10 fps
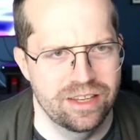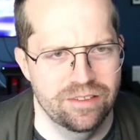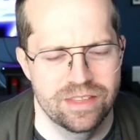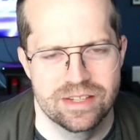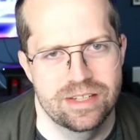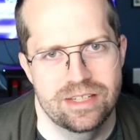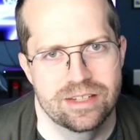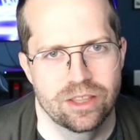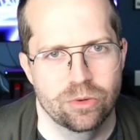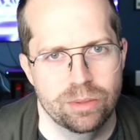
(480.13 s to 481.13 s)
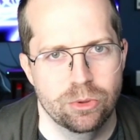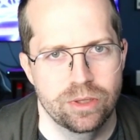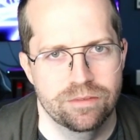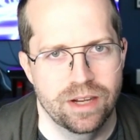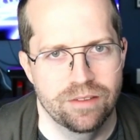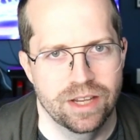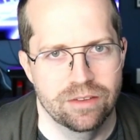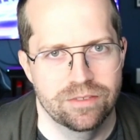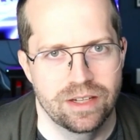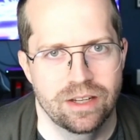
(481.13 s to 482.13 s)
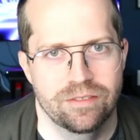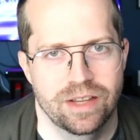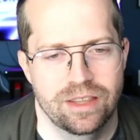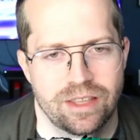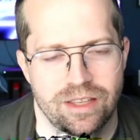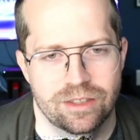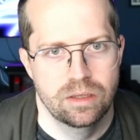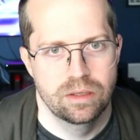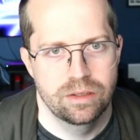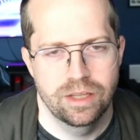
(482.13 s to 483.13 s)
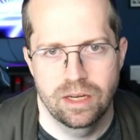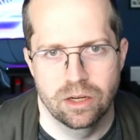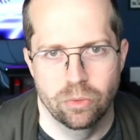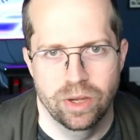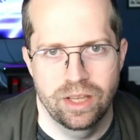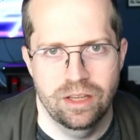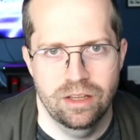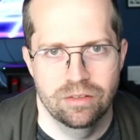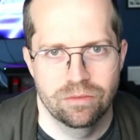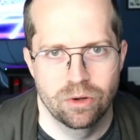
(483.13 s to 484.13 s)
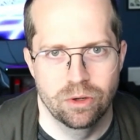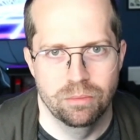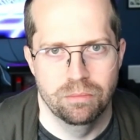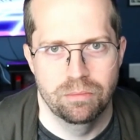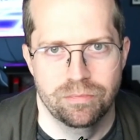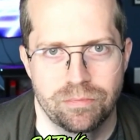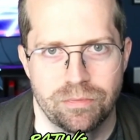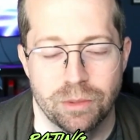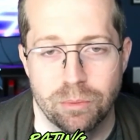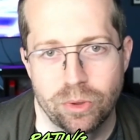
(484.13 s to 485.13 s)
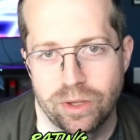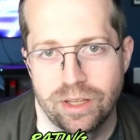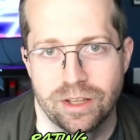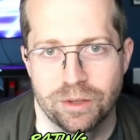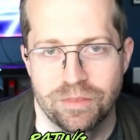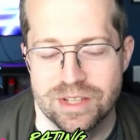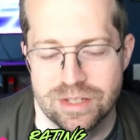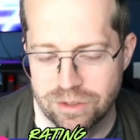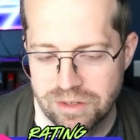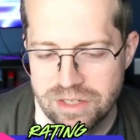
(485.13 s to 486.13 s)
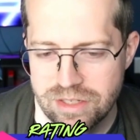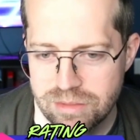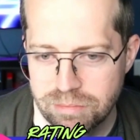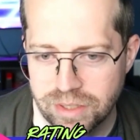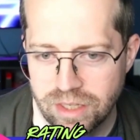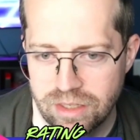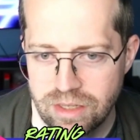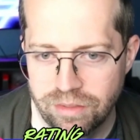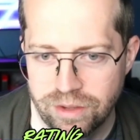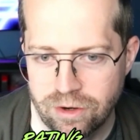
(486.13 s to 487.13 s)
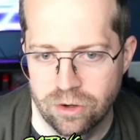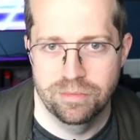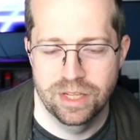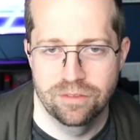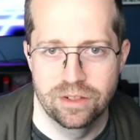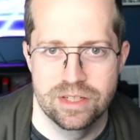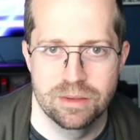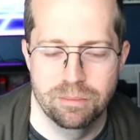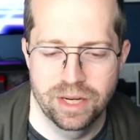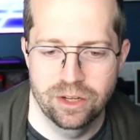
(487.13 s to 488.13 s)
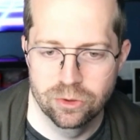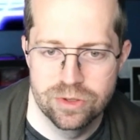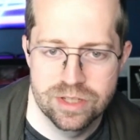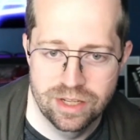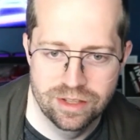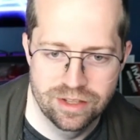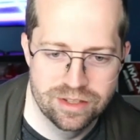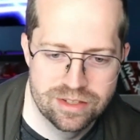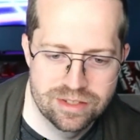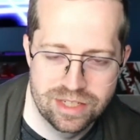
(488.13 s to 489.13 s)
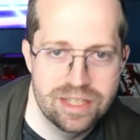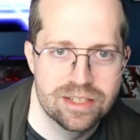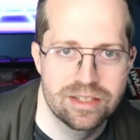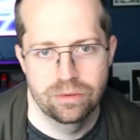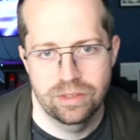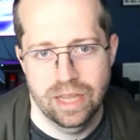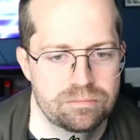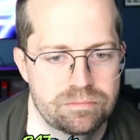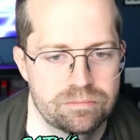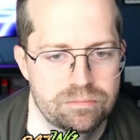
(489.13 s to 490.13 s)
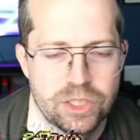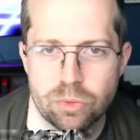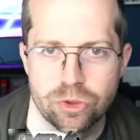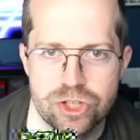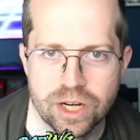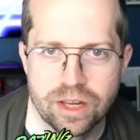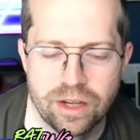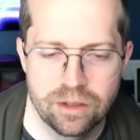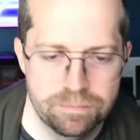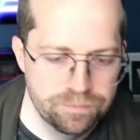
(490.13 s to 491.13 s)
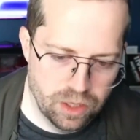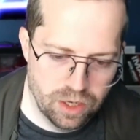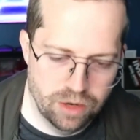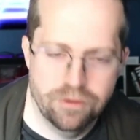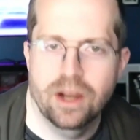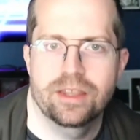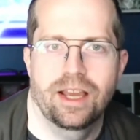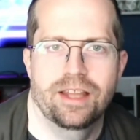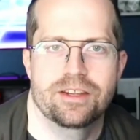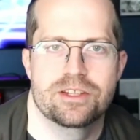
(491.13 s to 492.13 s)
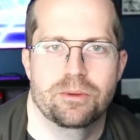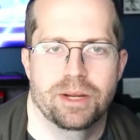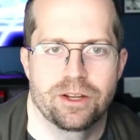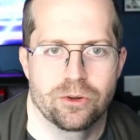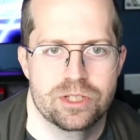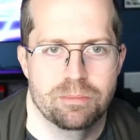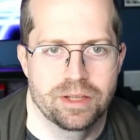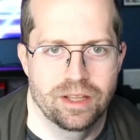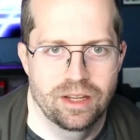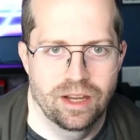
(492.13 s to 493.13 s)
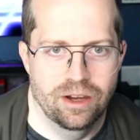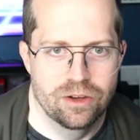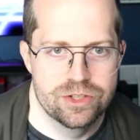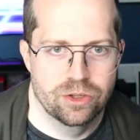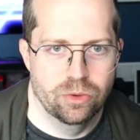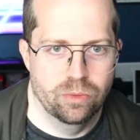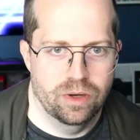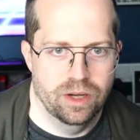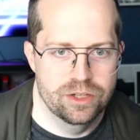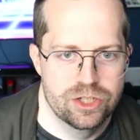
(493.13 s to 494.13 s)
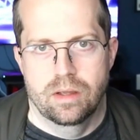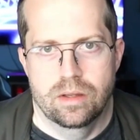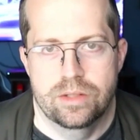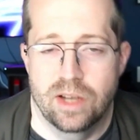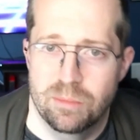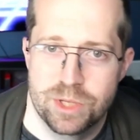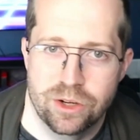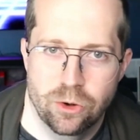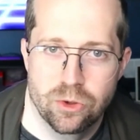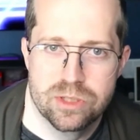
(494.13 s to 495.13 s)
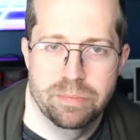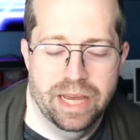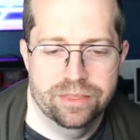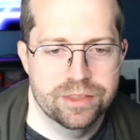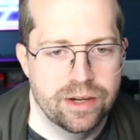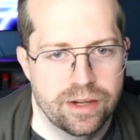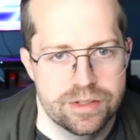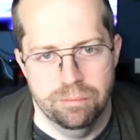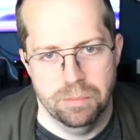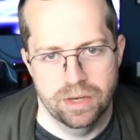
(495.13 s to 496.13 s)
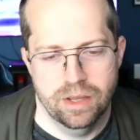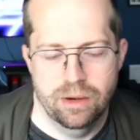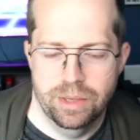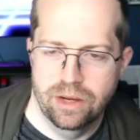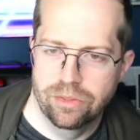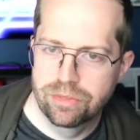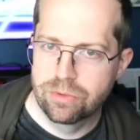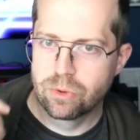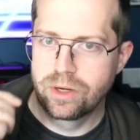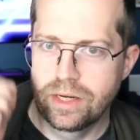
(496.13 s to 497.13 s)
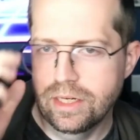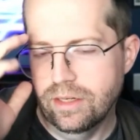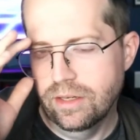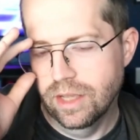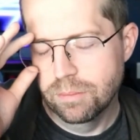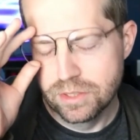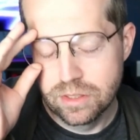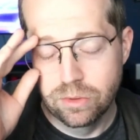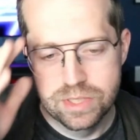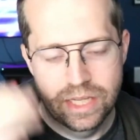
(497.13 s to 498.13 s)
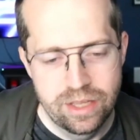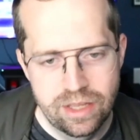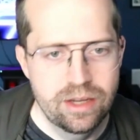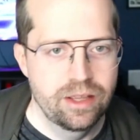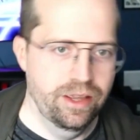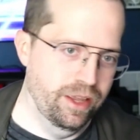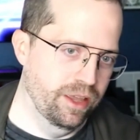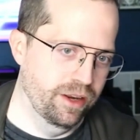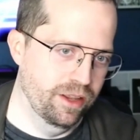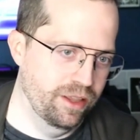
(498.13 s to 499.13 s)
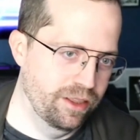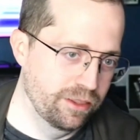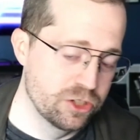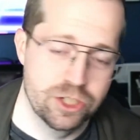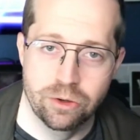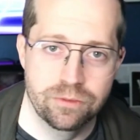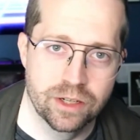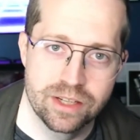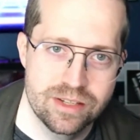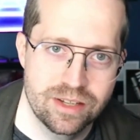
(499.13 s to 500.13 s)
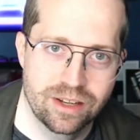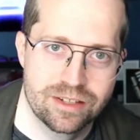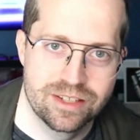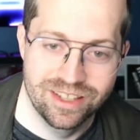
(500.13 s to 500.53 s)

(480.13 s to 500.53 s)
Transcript: give this season a 3.5 out of 5. I think they're getting away from the point of the series, but there are definitely some bangers in this season. Yeah, it's worth checking out. I forgot to add this to my notes, but I also watched Tom Segura's Bad Thoughts. I got about 3 episodes in, and this show fucking sucks.